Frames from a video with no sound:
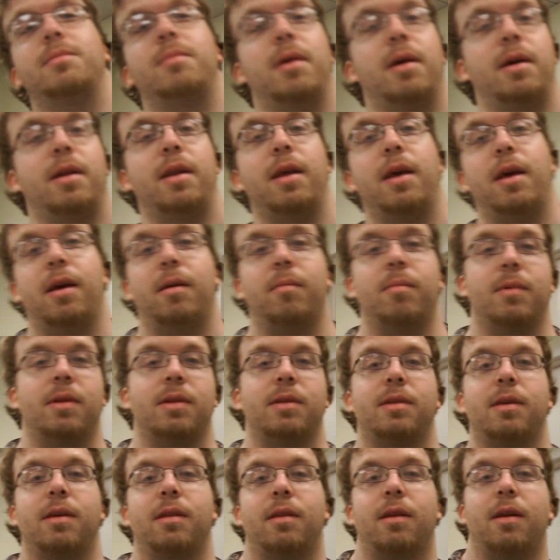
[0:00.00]
my name, that
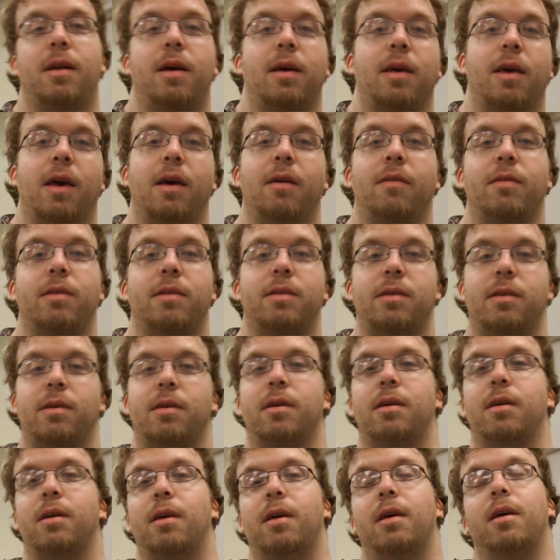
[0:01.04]
said that I gave it to
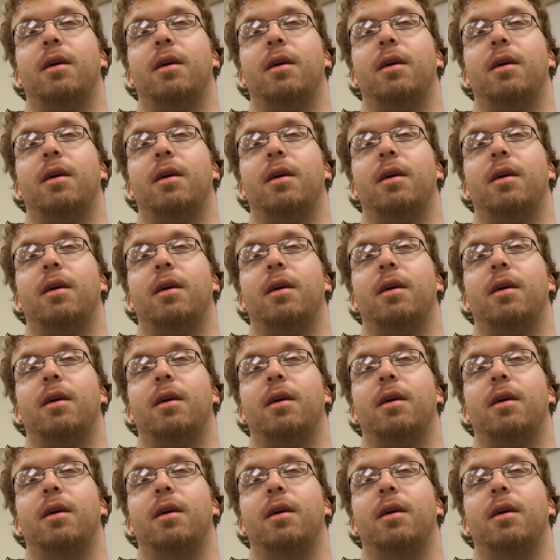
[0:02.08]
you.